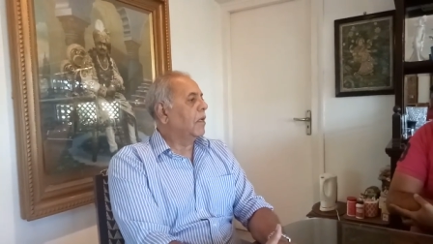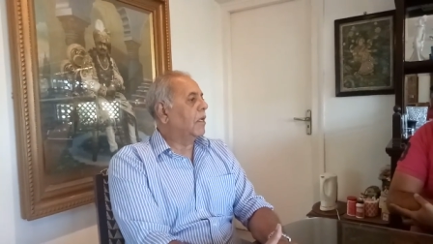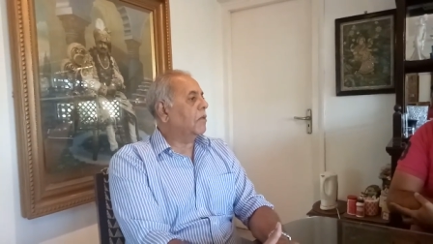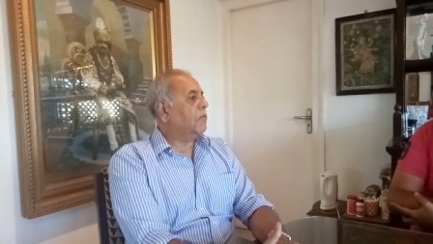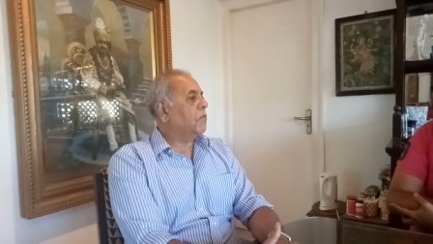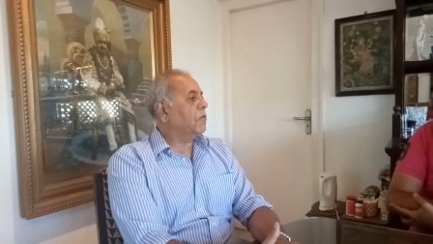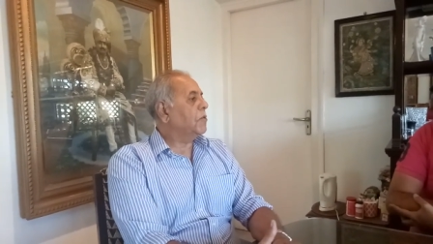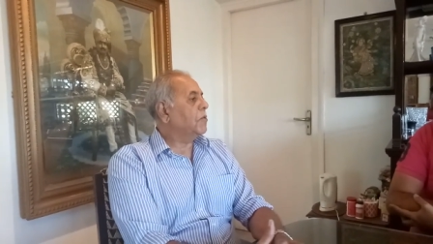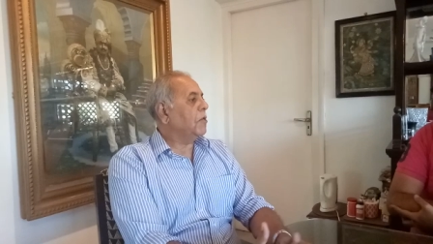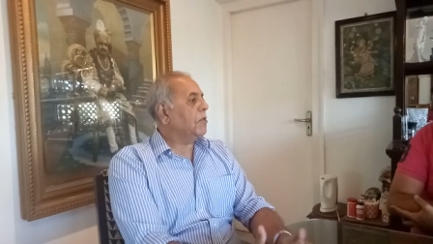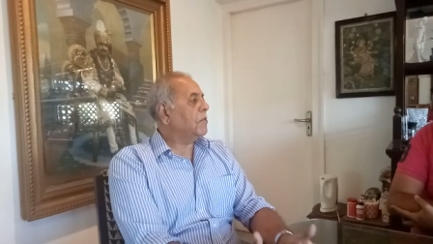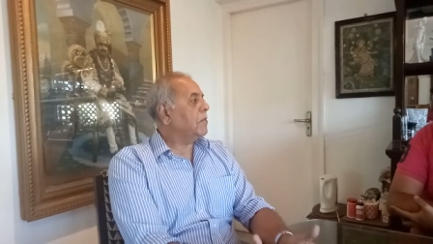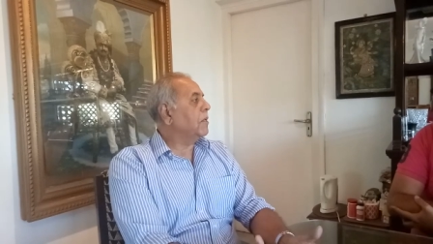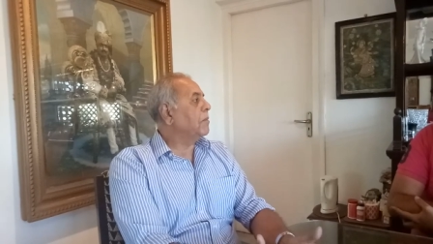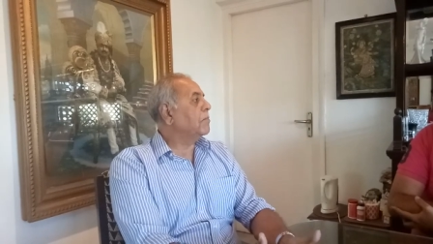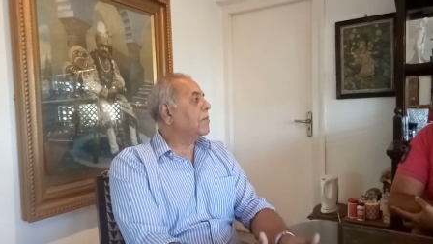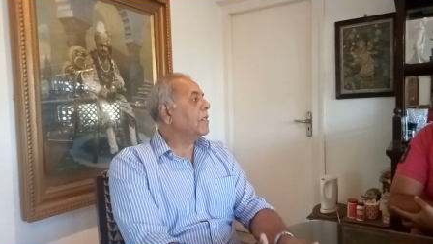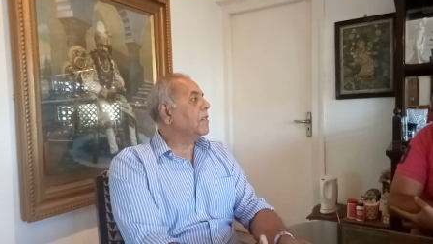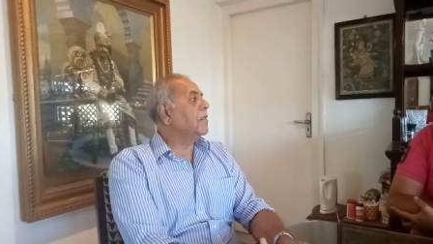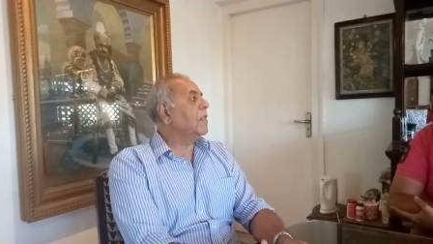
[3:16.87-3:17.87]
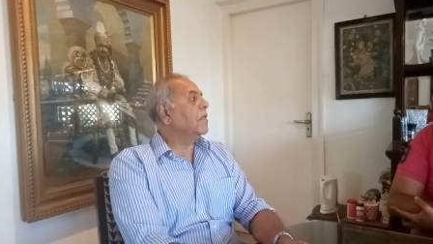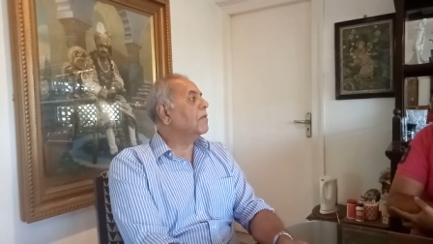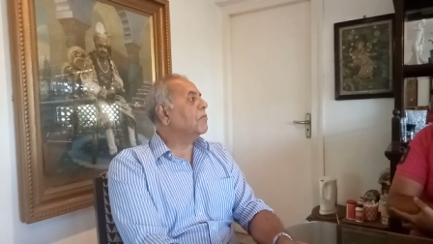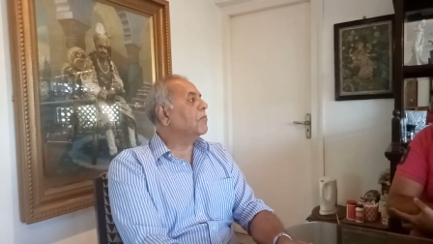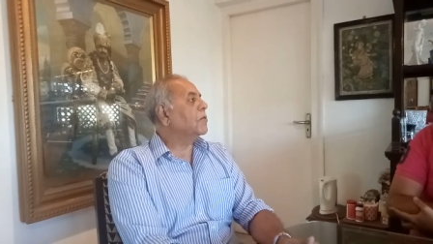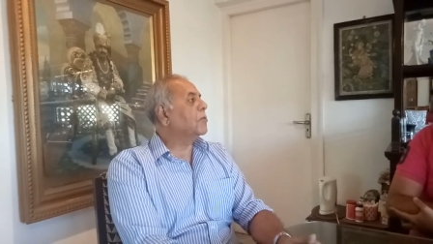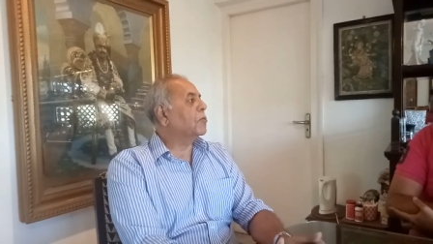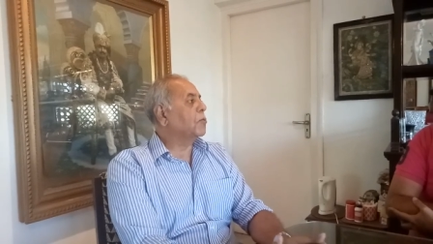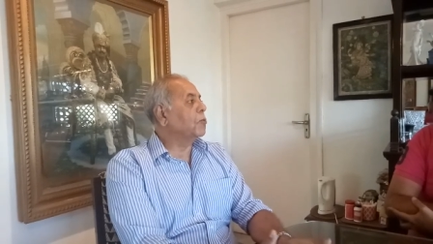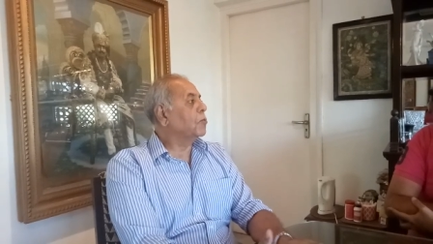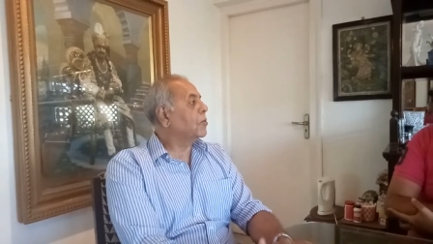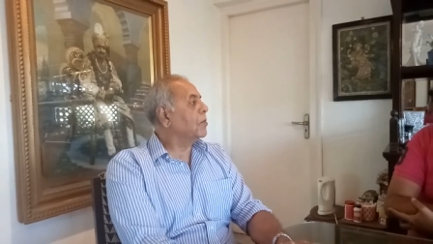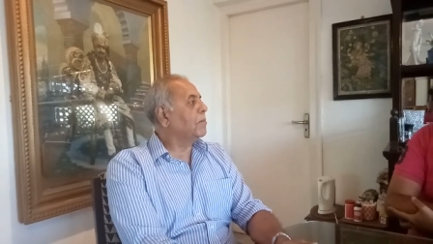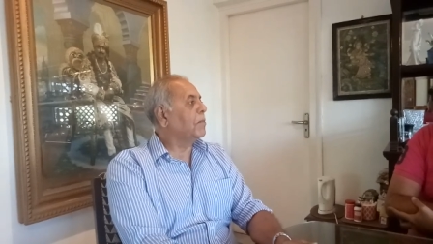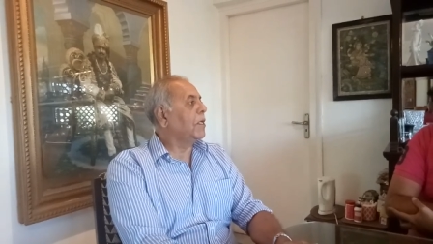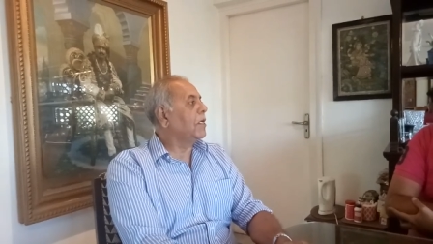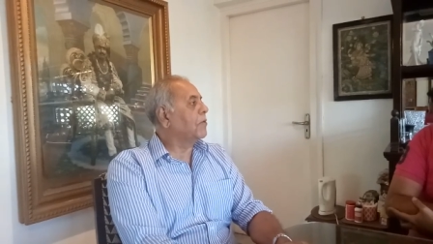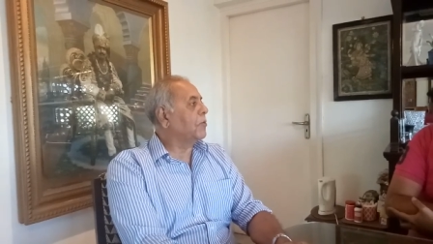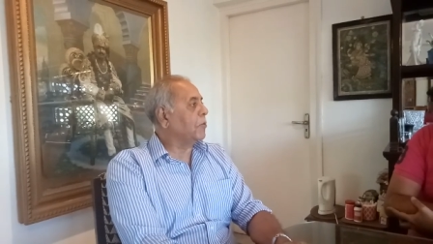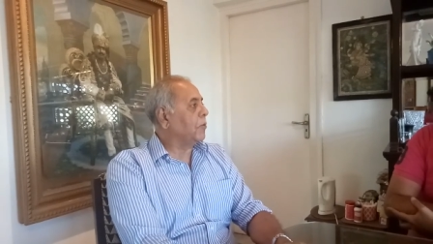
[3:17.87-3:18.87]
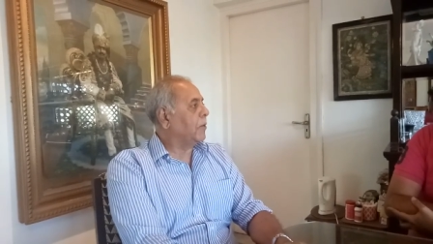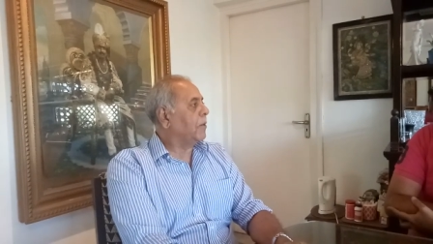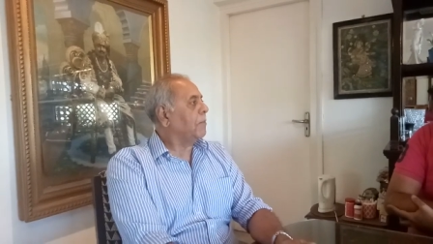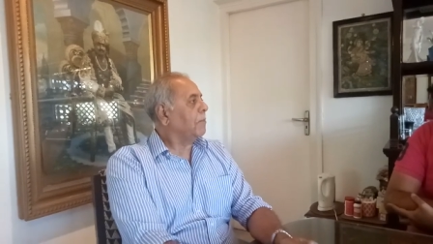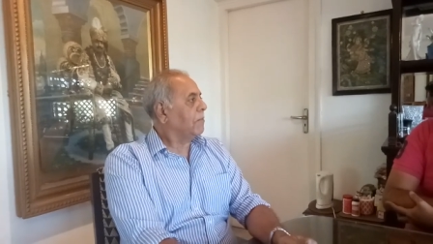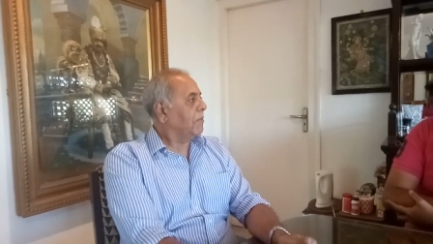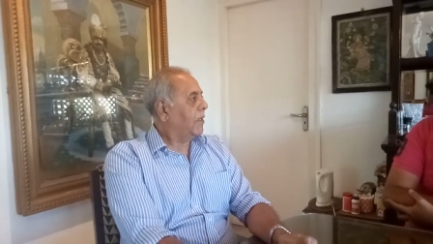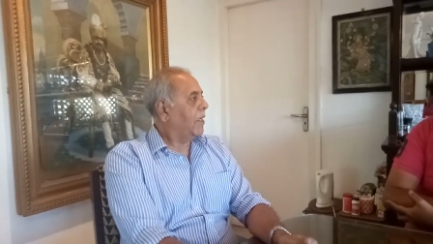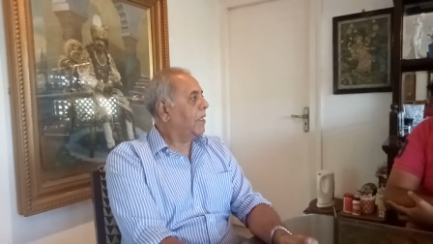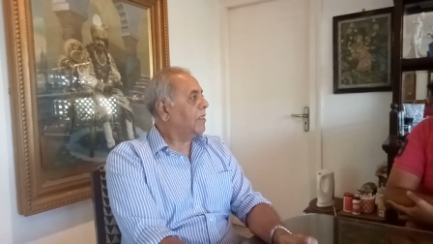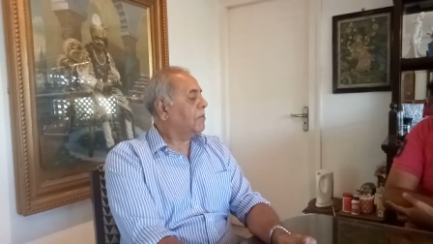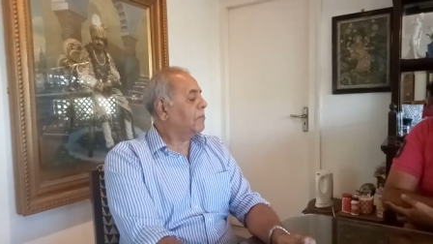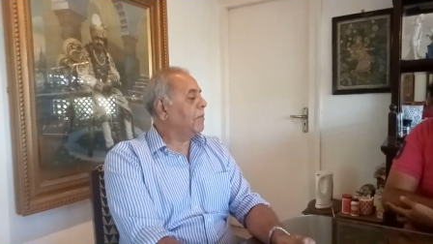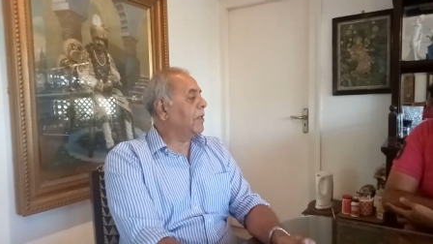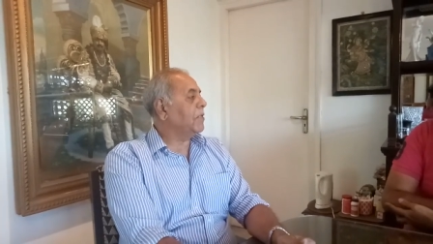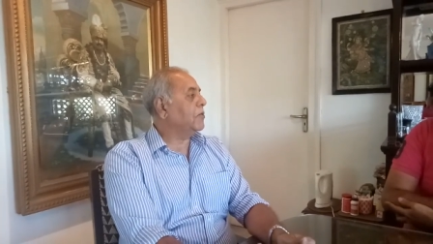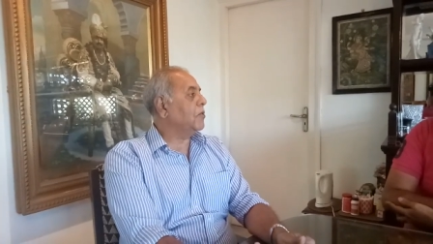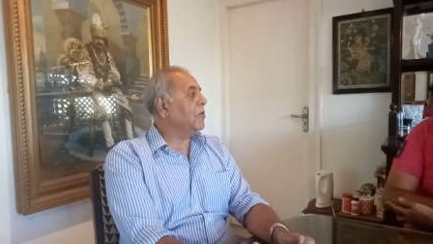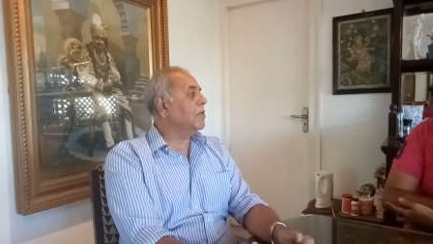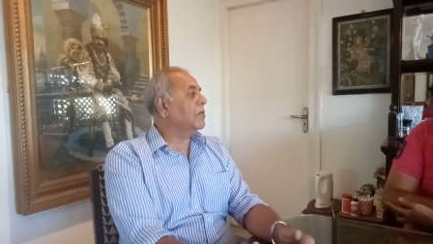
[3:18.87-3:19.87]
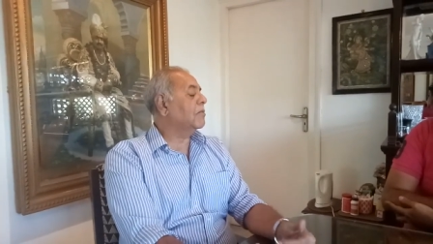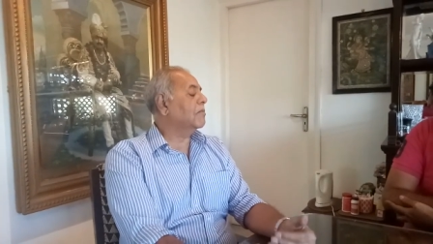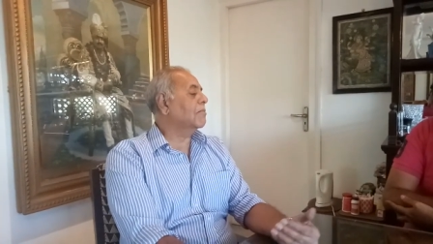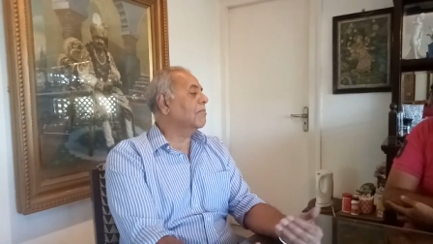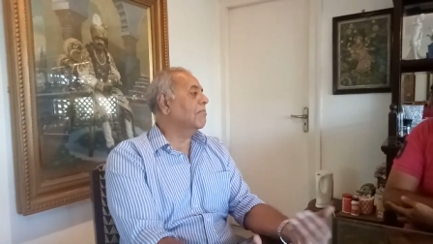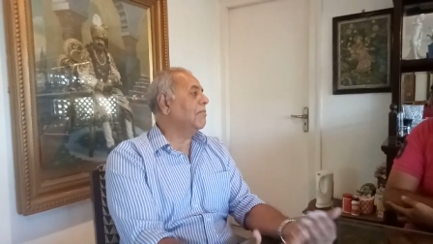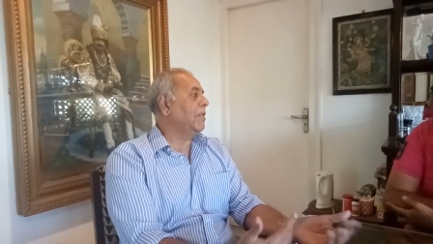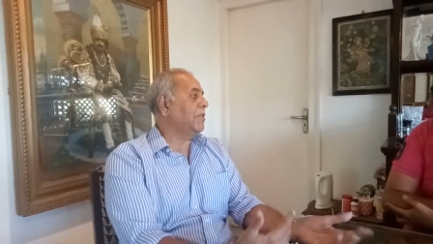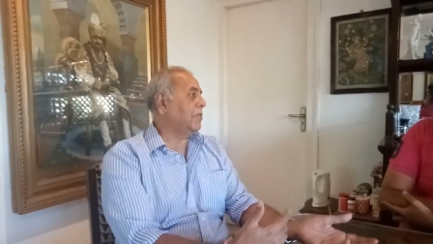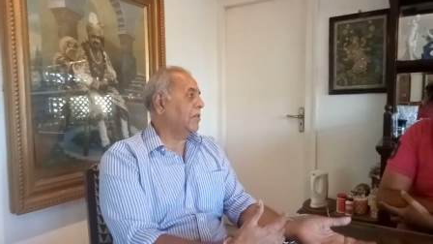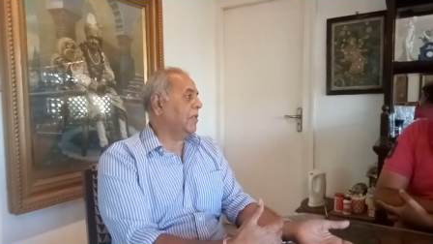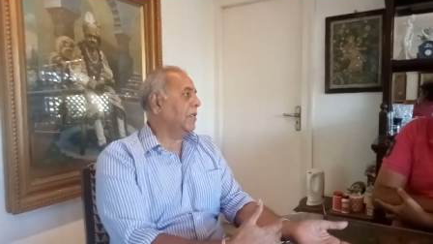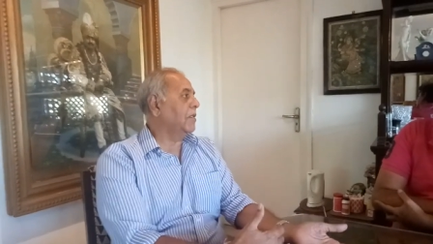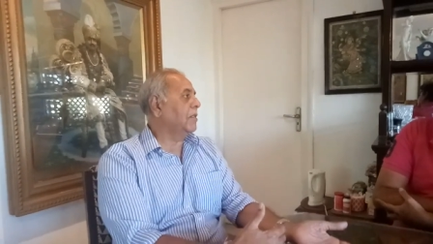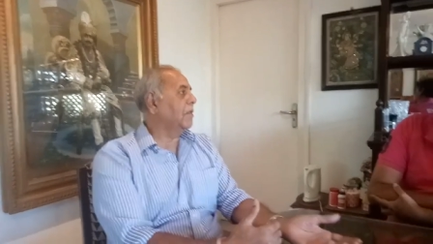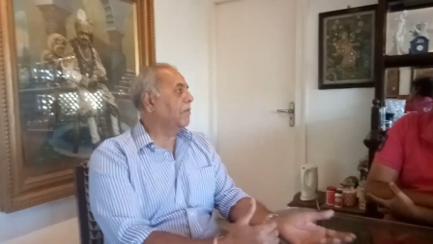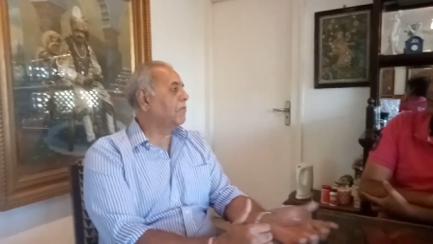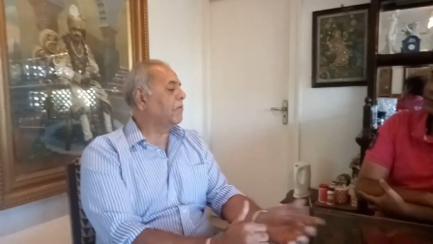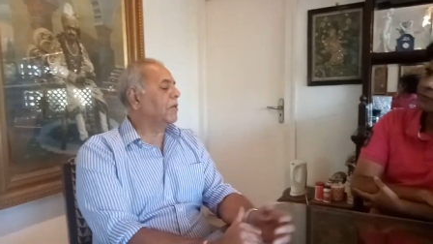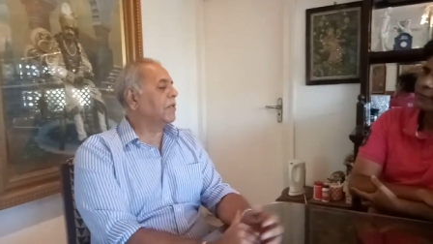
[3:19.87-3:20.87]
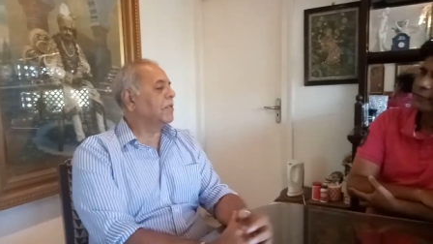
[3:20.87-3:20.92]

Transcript: it was not something that was suitable to him as much as let's say in the